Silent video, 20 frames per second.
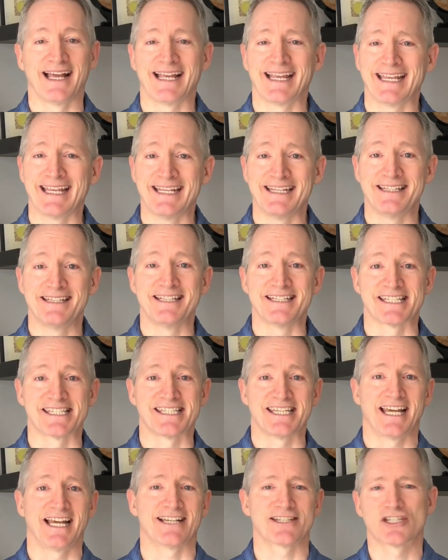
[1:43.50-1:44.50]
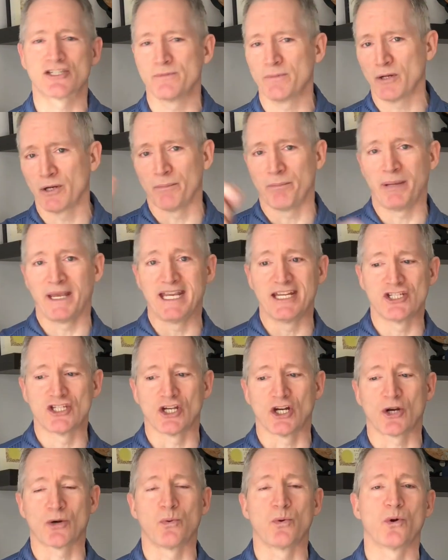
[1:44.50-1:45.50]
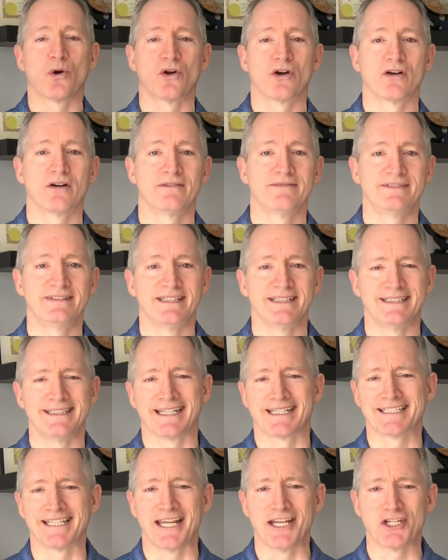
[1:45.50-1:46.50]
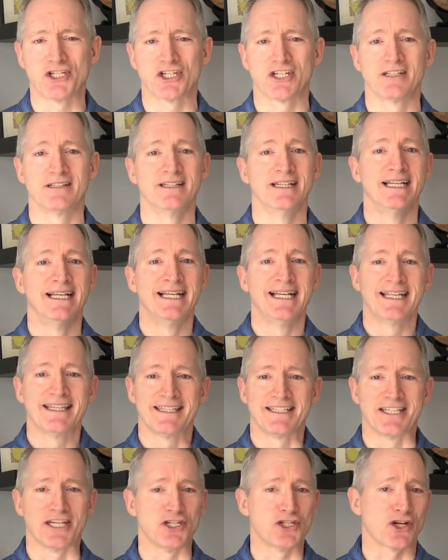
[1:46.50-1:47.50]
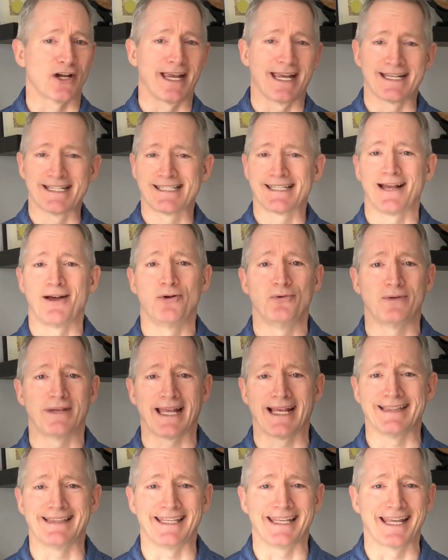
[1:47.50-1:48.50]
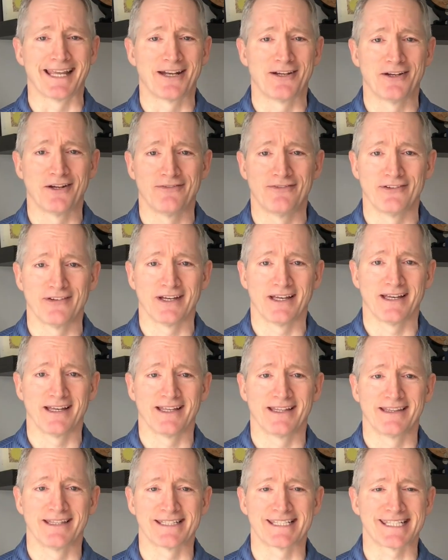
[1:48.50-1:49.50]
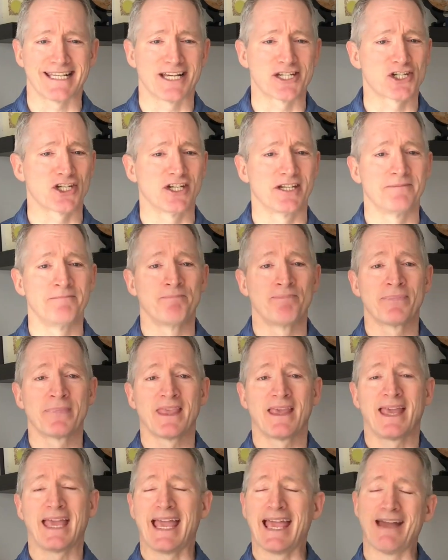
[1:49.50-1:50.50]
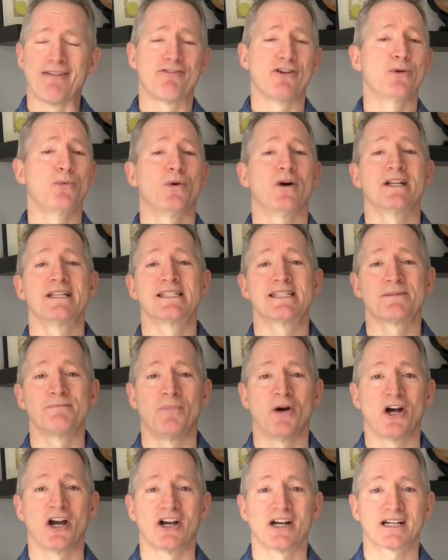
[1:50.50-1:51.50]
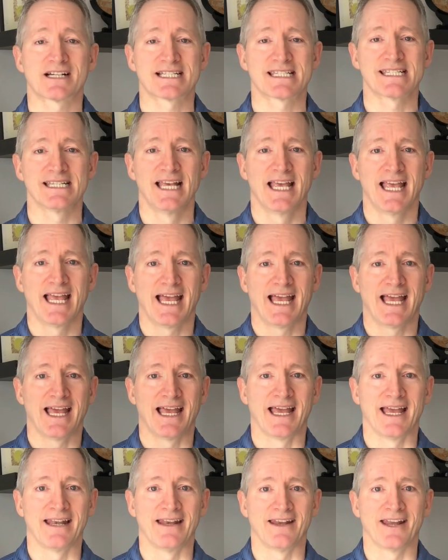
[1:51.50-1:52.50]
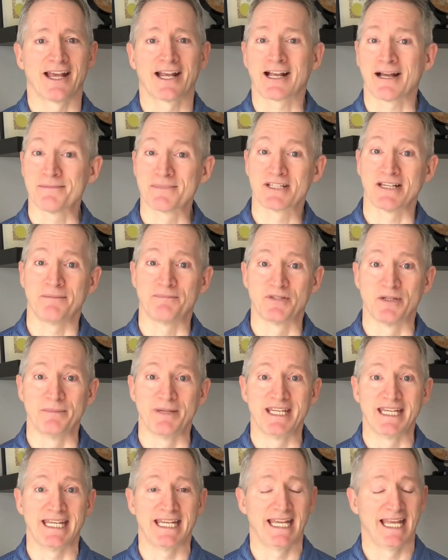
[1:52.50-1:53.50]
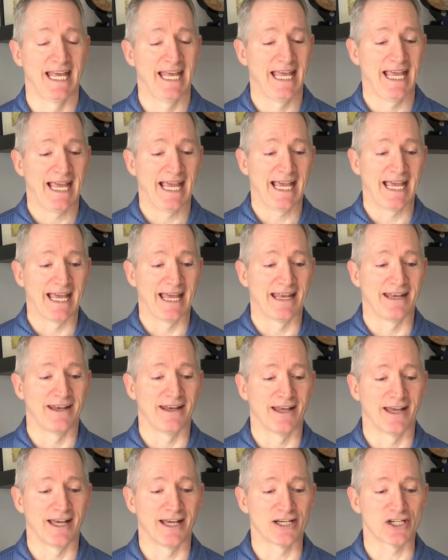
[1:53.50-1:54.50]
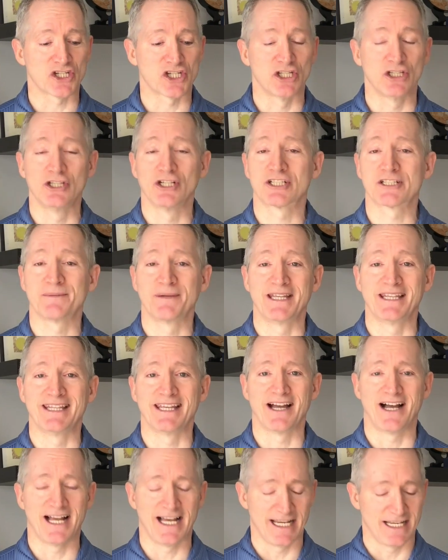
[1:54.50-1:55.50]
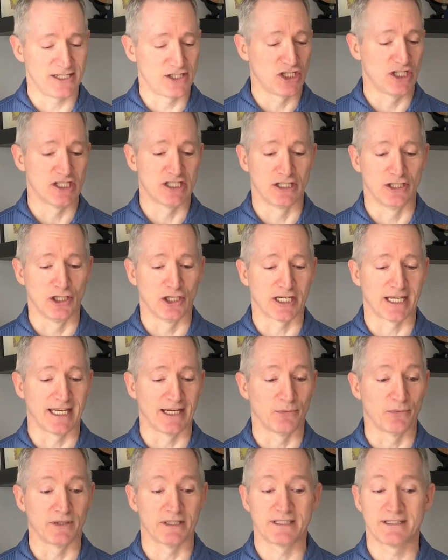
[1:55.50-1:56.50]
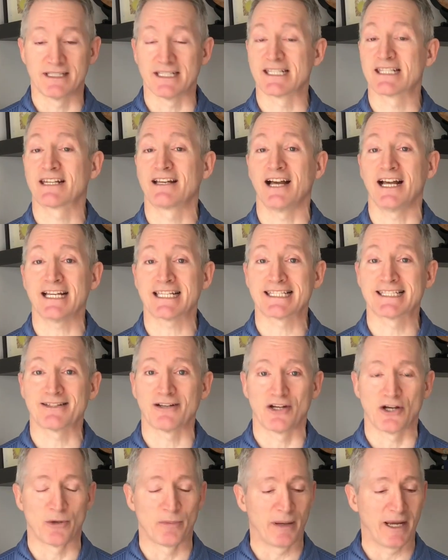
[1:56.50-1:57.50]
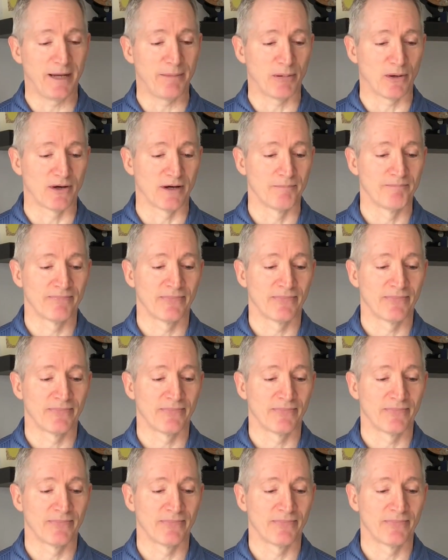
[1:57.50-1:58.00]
in this test, about a page and a quarter dictation, the teacher hands out at the end of the session everyone's marks, and comes up to me, and she looks me in the eye, and she's looking with disgust on her paper.